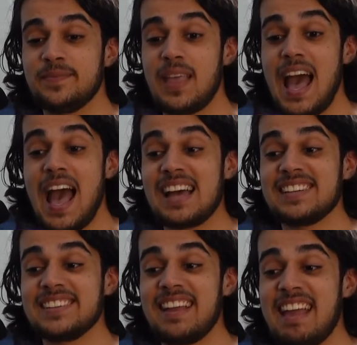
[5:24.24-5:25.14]

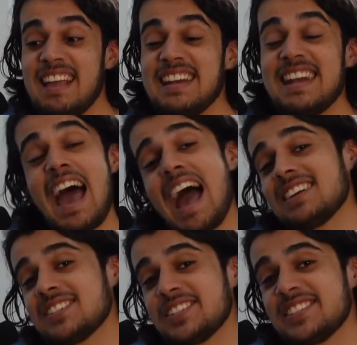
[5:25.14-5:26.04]
had a knack
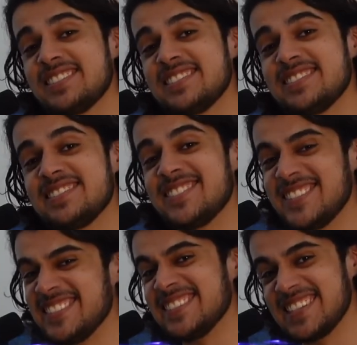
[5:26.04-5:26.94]
for
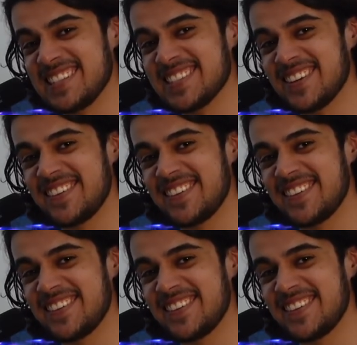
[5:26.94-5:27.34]
doing so.